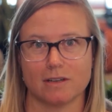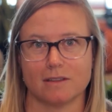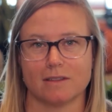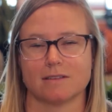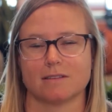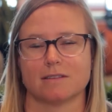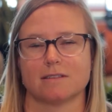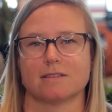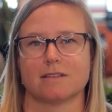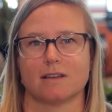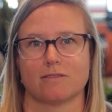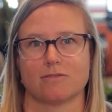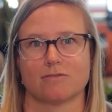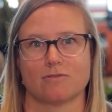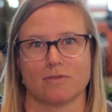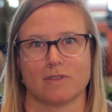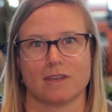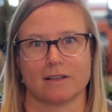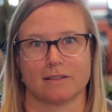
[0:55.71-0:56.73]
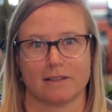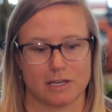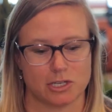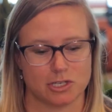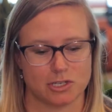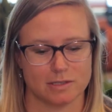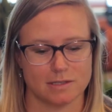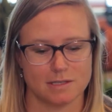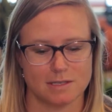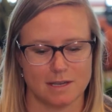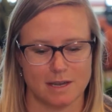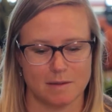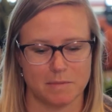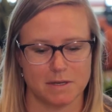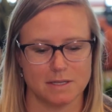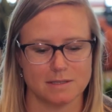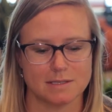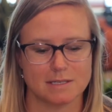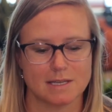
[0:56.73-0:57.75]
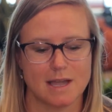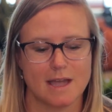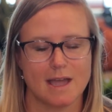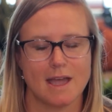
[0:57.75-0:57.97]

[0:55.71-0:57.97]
and this is done through the election statement.